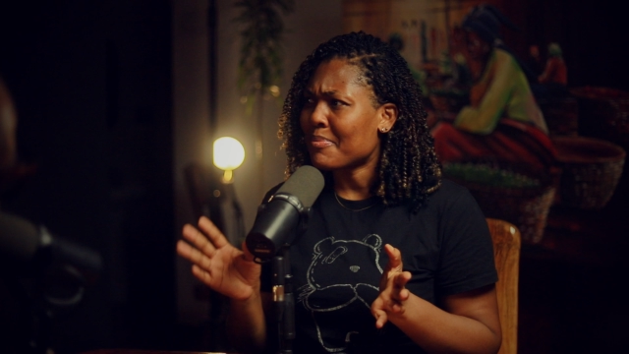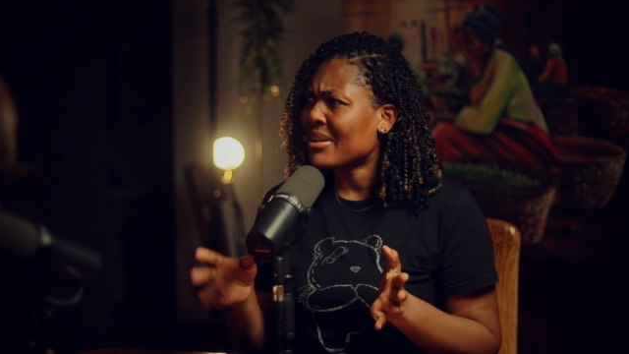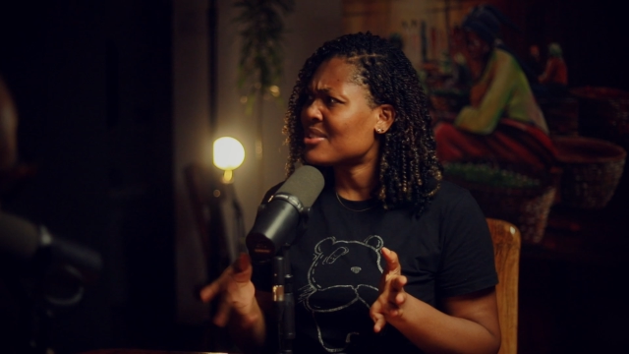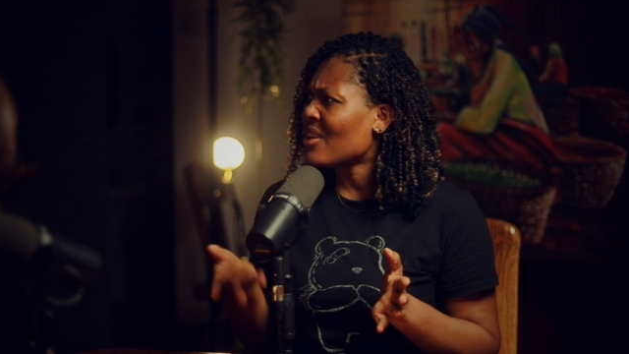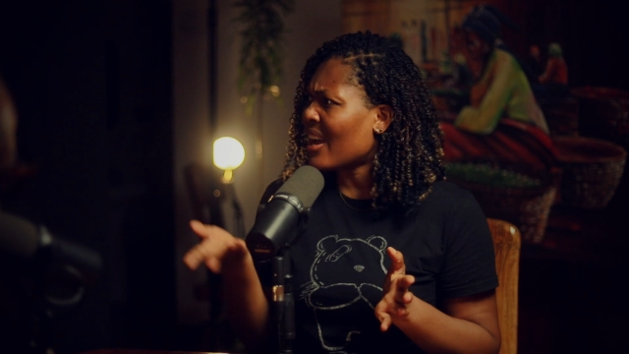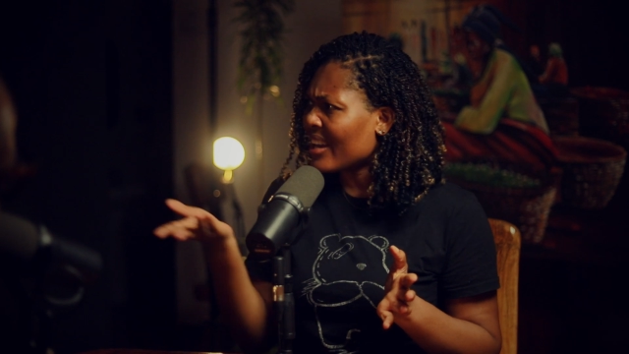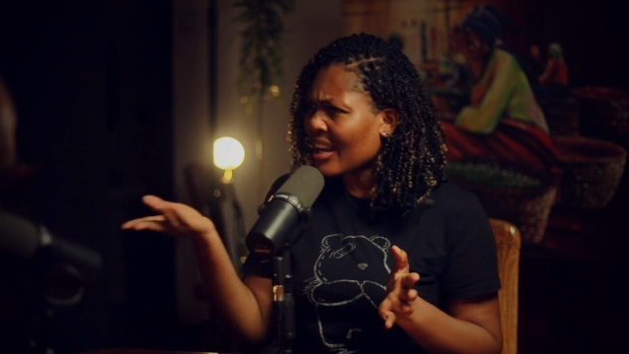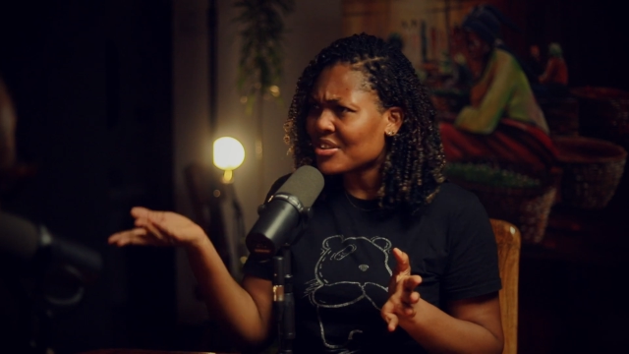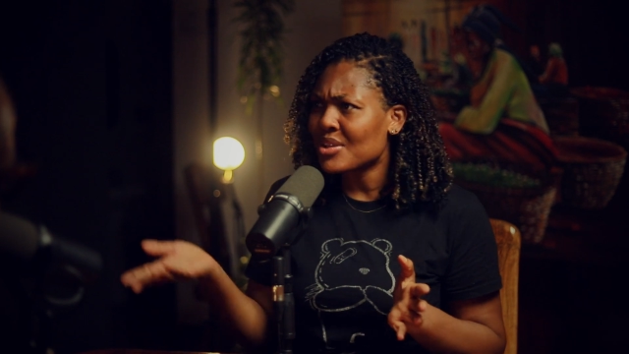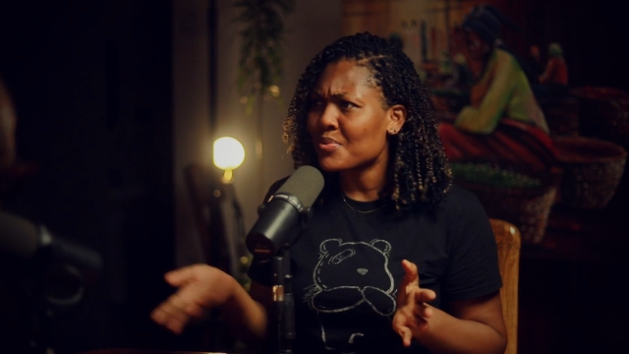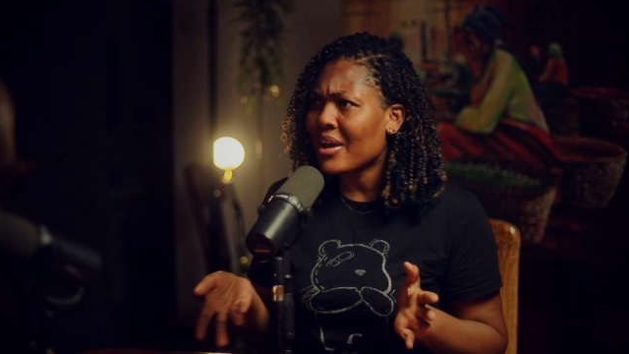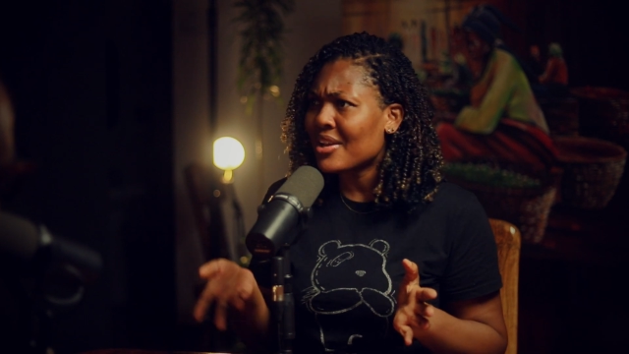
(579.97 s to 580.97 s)
but you're an
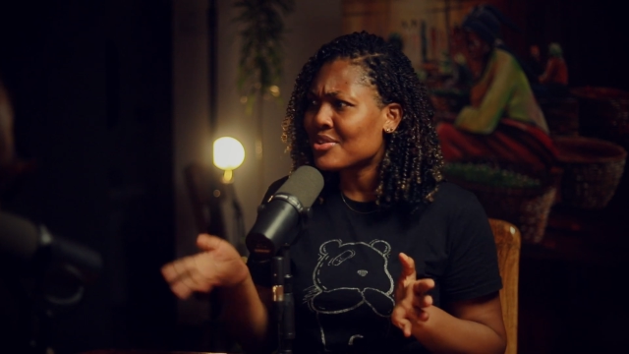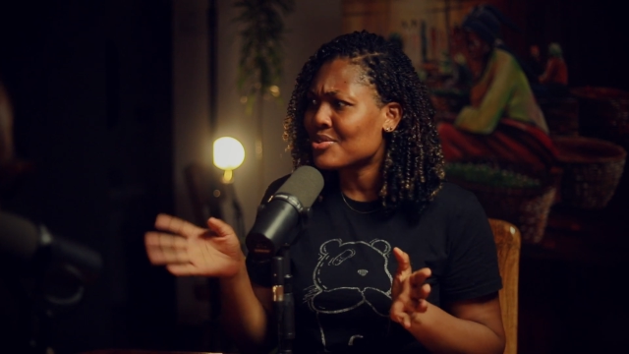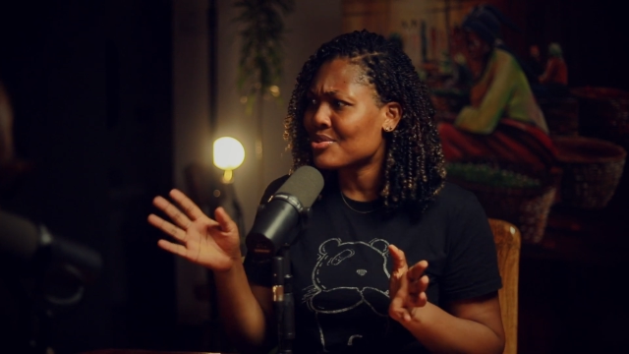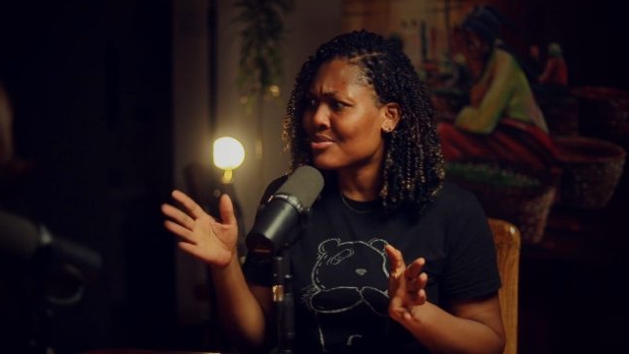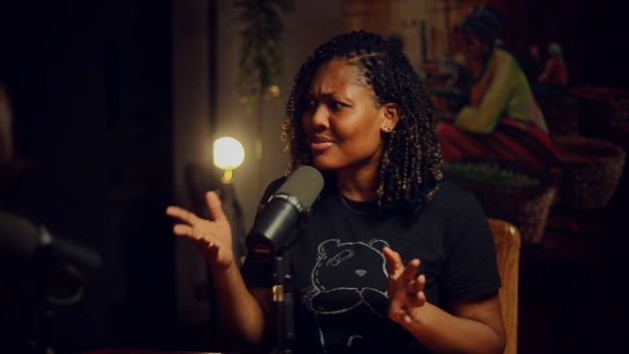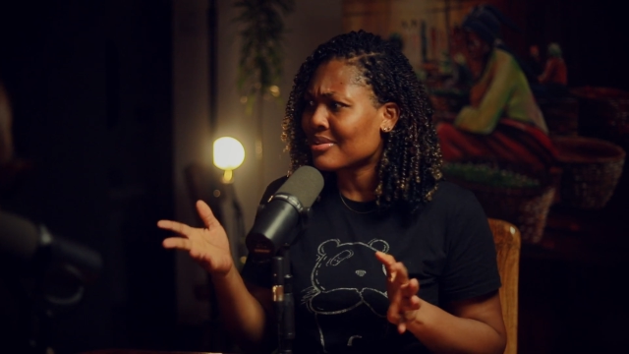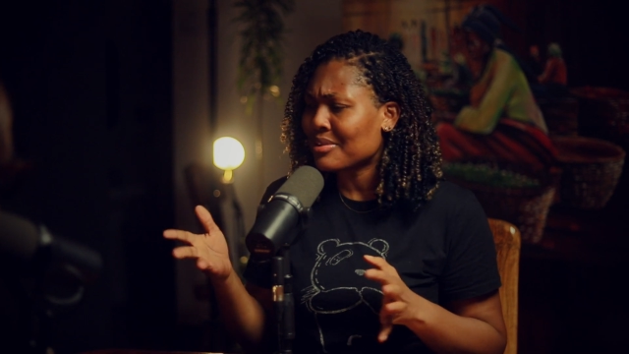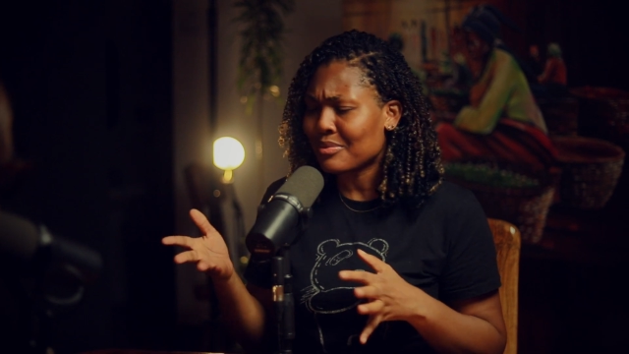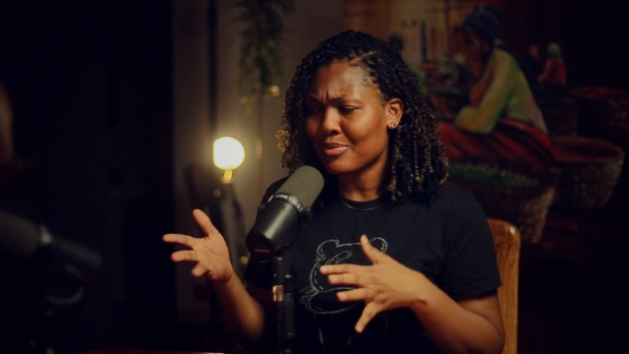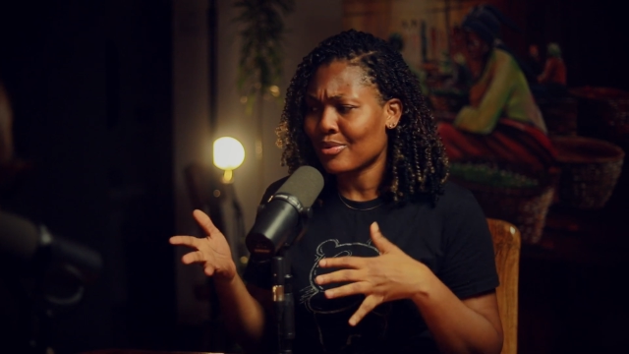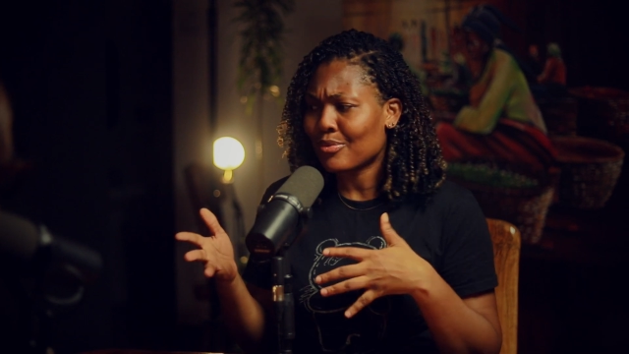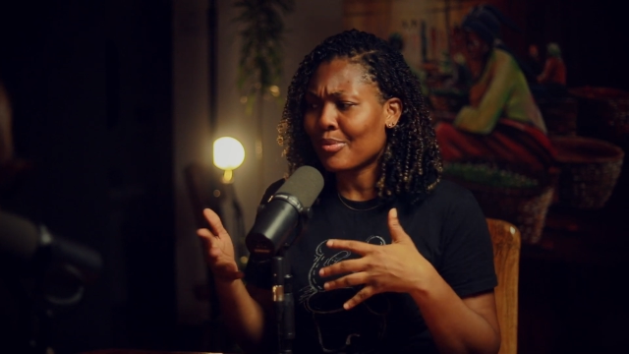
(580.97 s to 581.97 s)
actress, why aren't you,
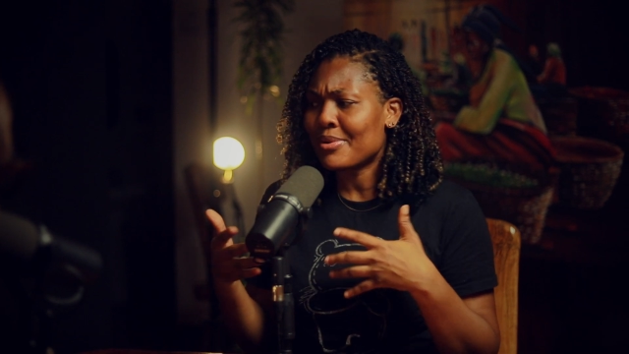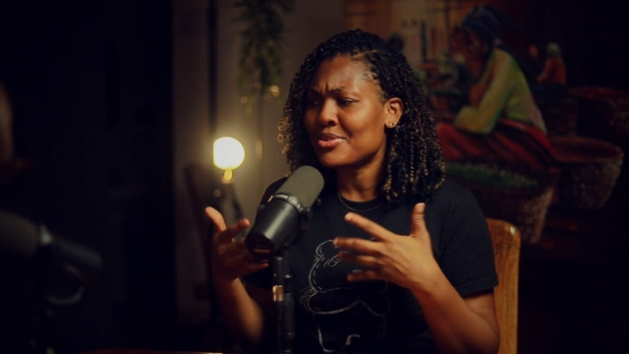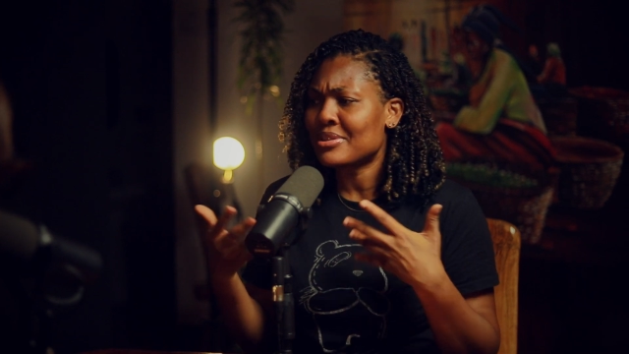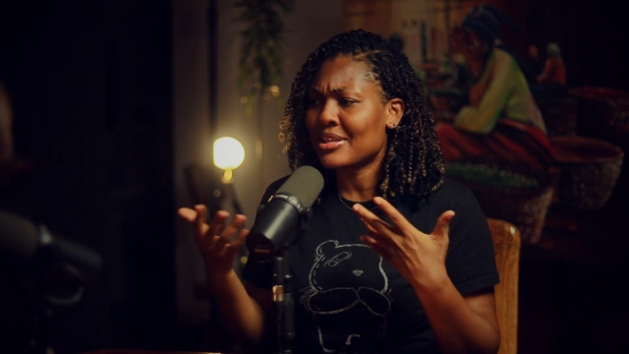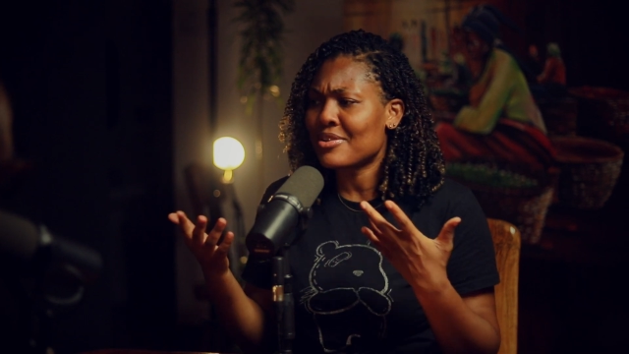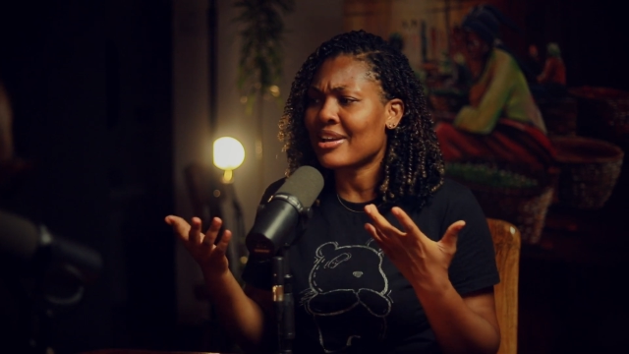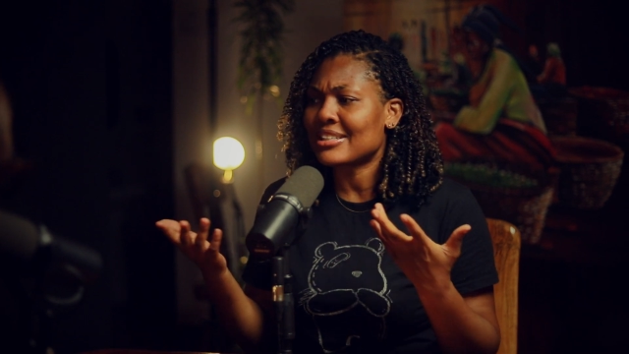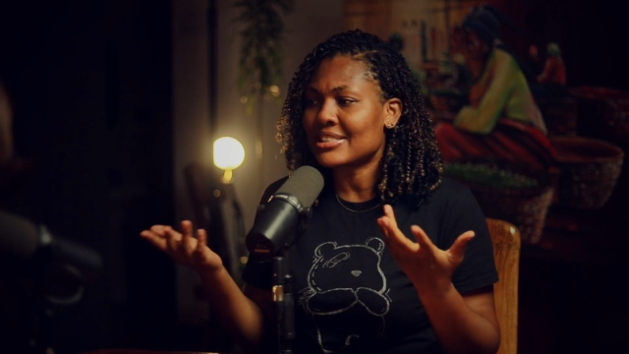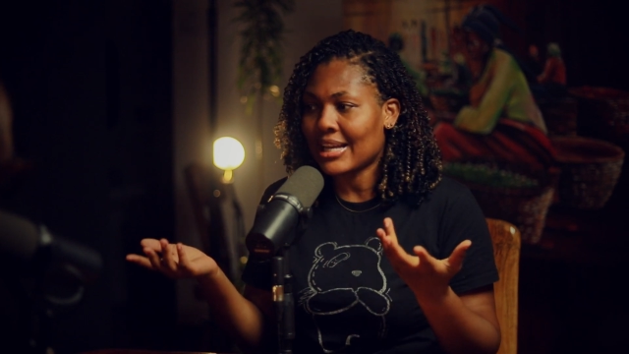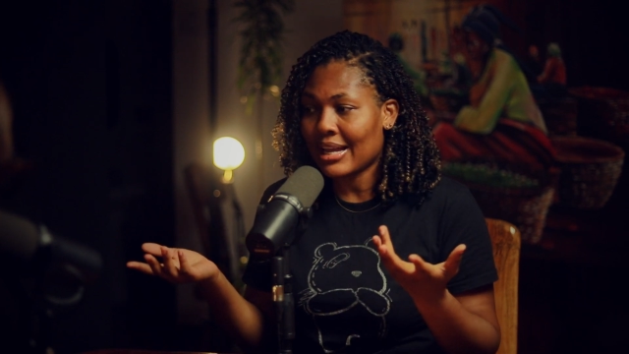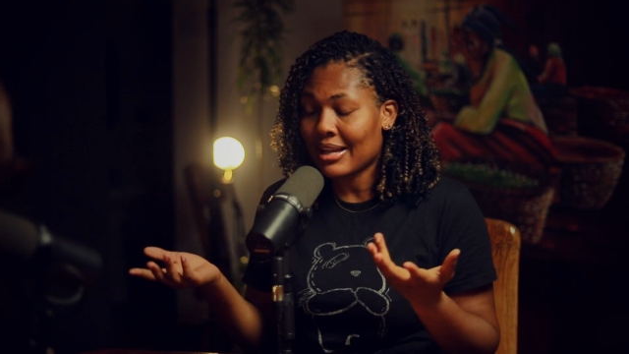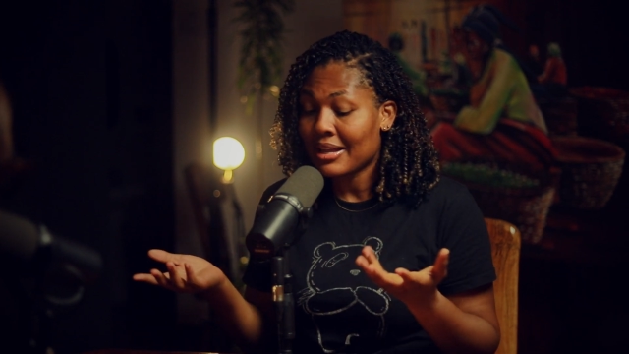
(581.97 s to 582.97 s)
what makes you think you're
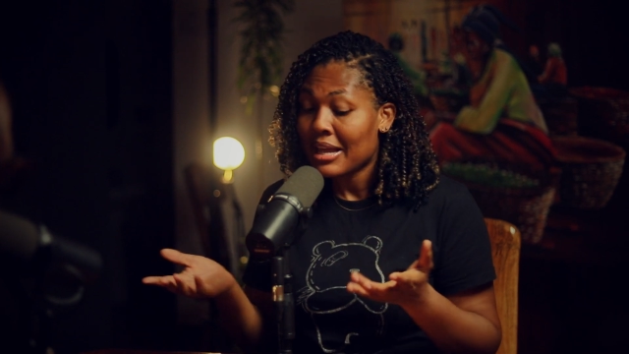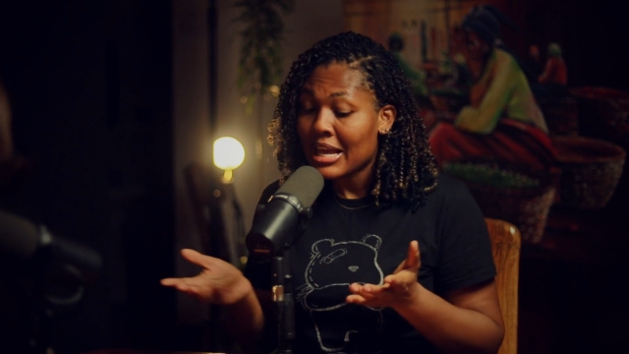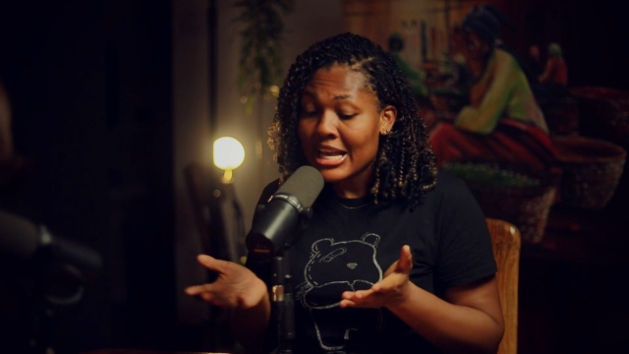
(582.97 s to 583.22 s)
shy?